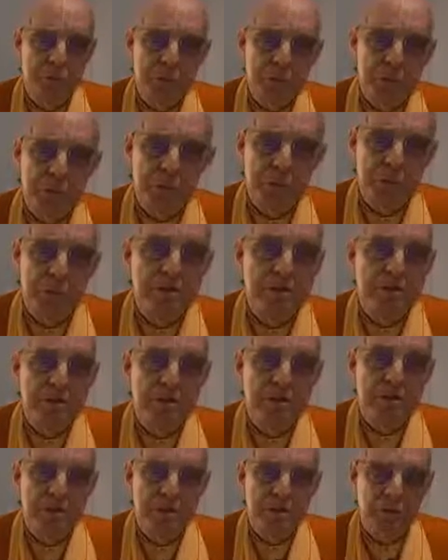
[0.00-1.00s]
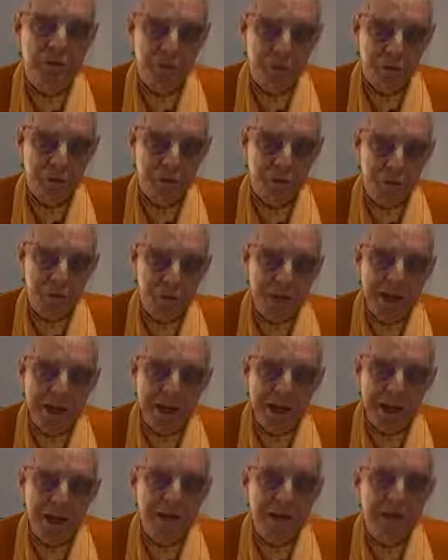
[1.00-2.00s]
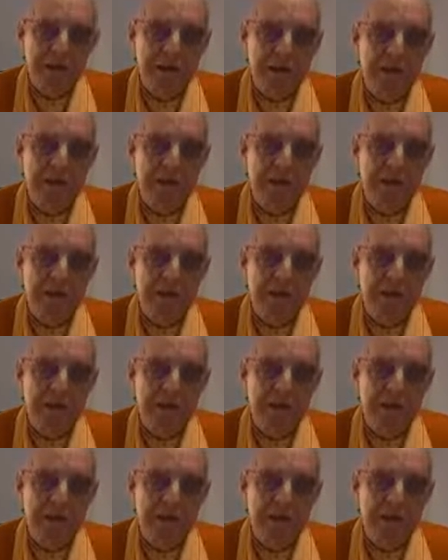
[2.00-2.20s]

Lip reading: mood, in the right way,